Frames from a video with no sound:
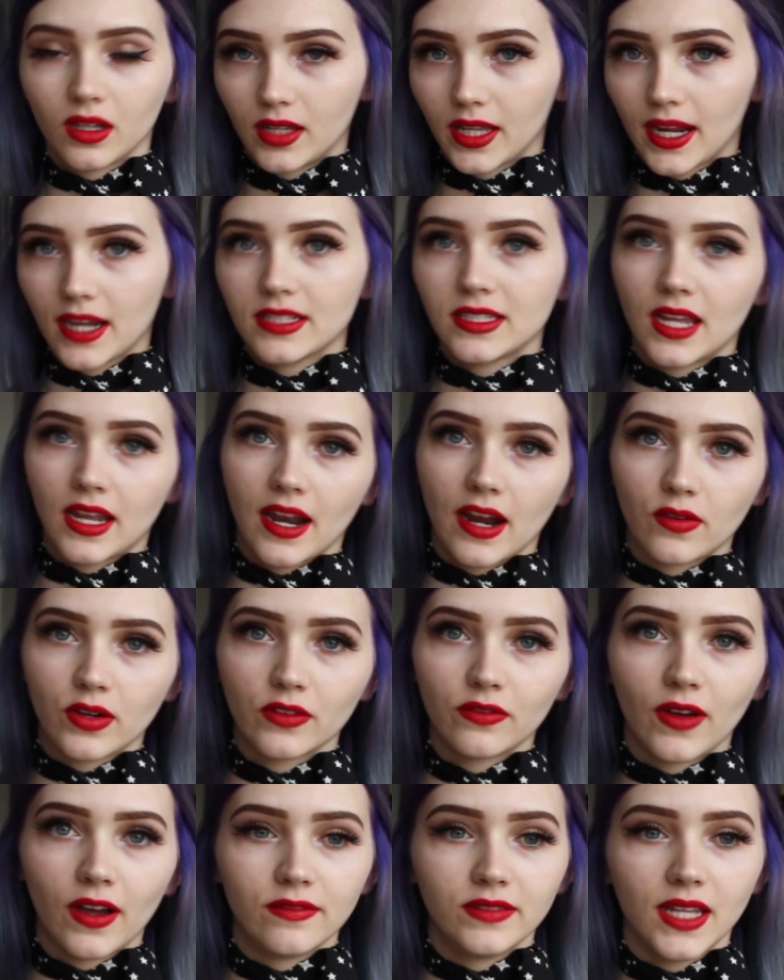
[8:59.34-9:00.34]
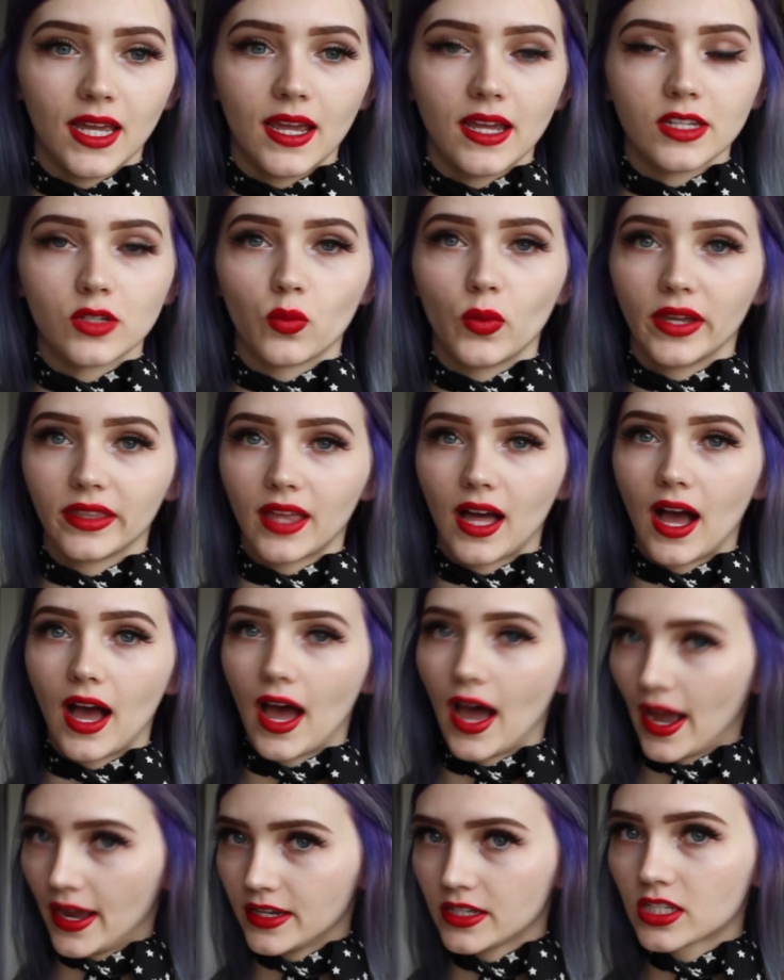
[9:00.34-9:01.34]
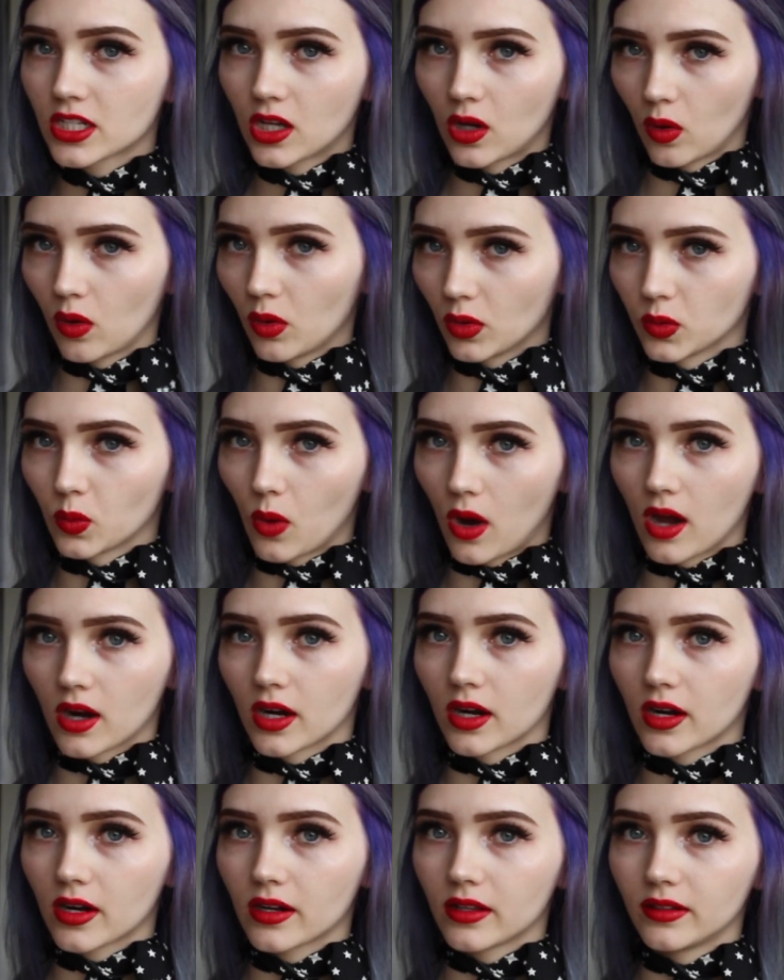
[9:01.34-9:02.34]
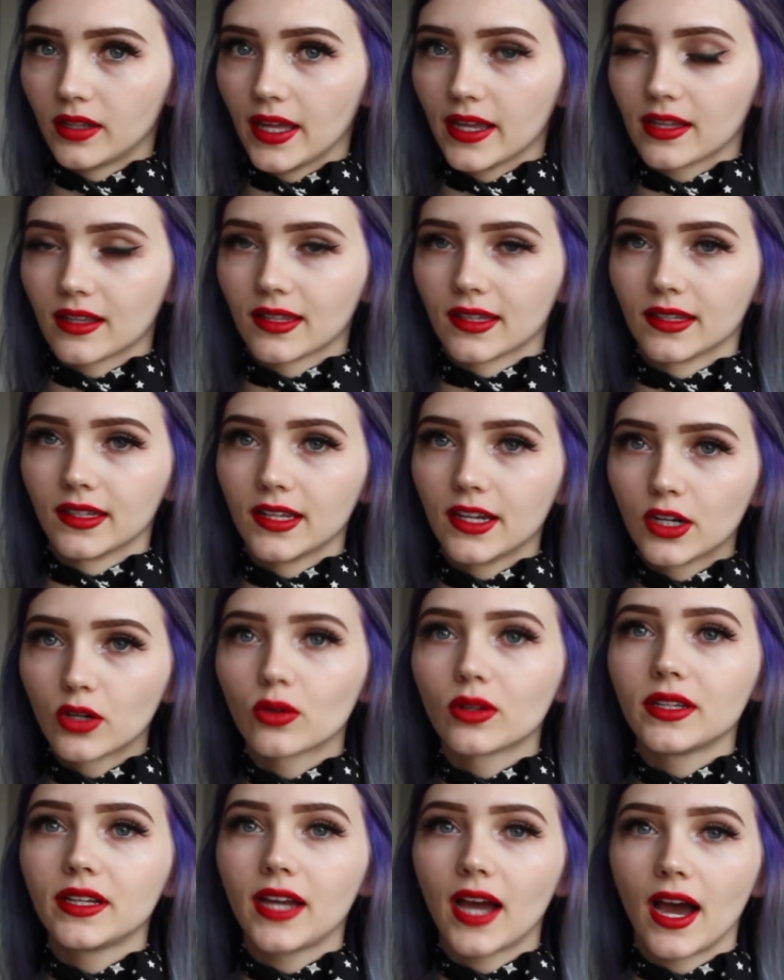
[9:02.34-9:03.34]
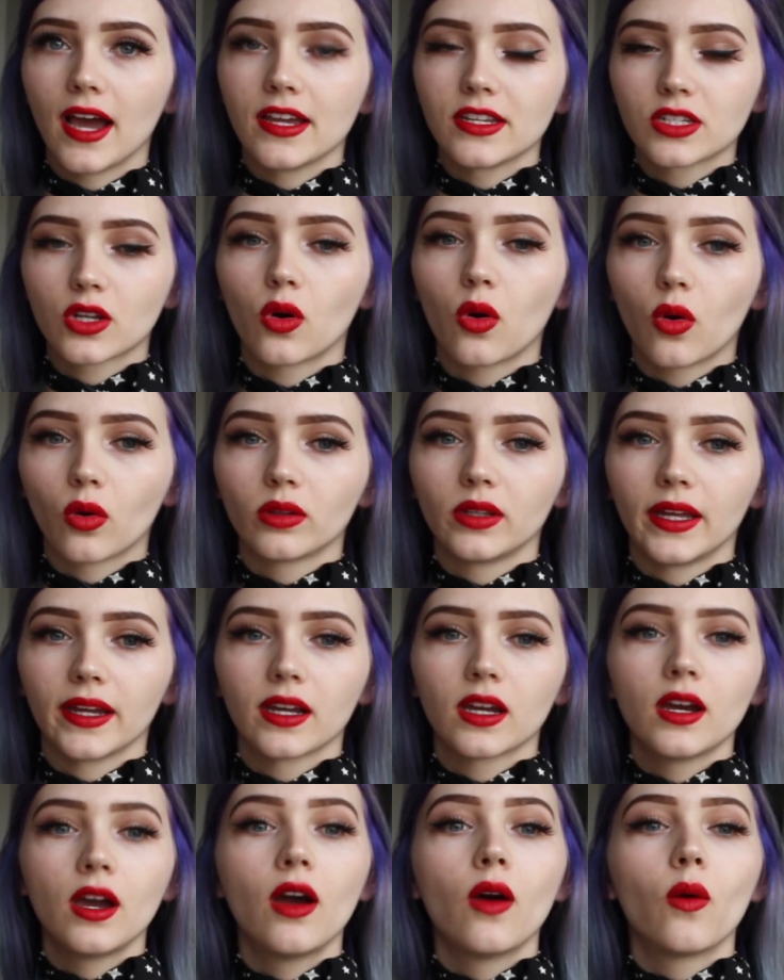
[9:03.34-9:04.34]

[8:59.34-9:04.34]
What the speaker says: like I said, every 5 days with ice cold water, like literally ice cold. Like